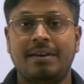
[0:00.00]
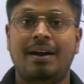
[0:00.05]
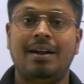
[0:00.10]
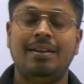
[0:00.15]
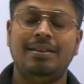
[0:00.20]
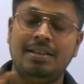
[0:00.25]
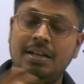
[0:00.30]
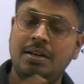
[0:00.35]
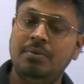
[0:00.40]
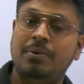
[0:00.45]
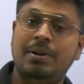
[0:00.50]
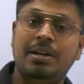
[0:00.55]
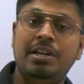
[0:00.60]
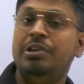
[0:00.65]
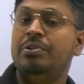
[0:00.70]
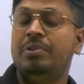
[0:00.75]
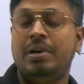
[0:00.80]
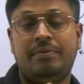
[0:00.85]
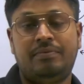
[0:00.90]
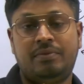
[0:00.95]
And then only
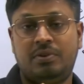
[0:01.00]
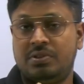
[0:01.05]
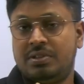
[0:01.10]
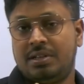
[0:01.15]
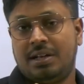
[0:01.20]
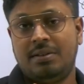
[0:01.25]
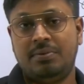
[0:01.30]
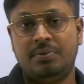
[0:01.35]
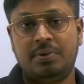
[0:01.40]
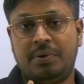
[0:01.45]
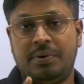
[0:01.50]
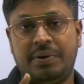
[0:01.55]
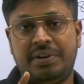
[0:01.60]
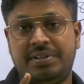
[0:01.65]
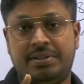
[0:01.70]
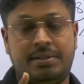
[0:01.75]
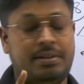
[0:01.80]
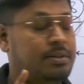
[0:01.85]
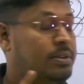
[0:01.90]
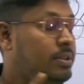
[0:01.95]
you have to solve the
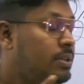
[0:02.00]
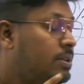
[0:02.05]
question.